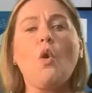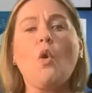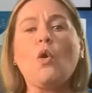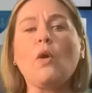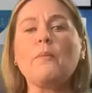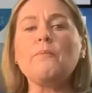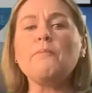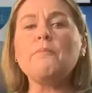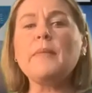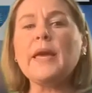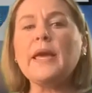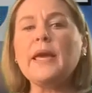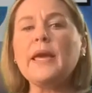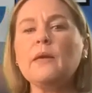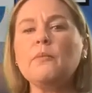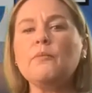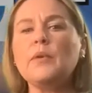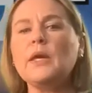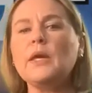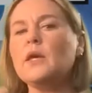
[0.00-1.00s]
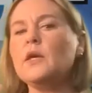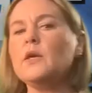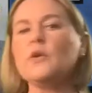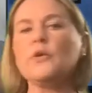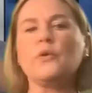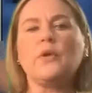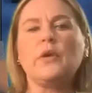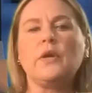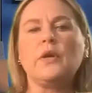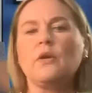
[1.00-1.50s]
Or maybe
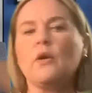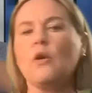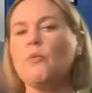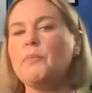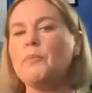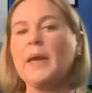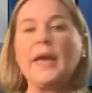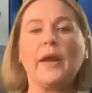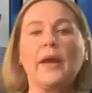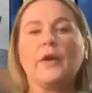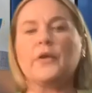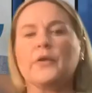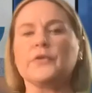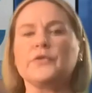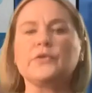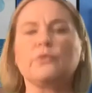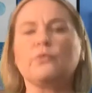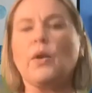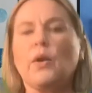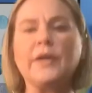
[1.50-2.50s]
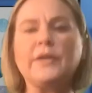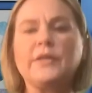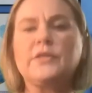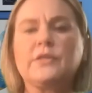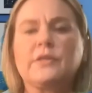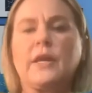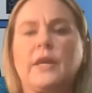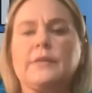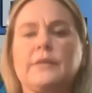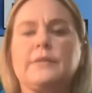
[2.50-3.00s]
you're, pairs. I
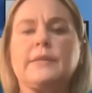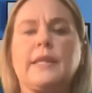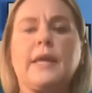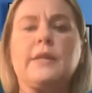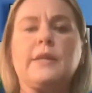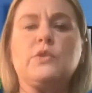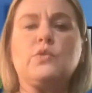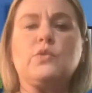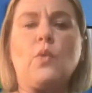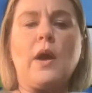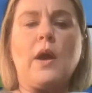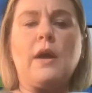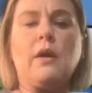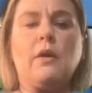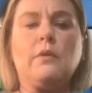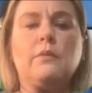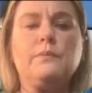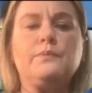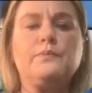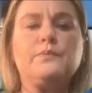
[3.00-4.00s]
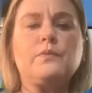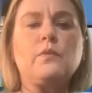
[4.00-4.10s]
discussed that as well.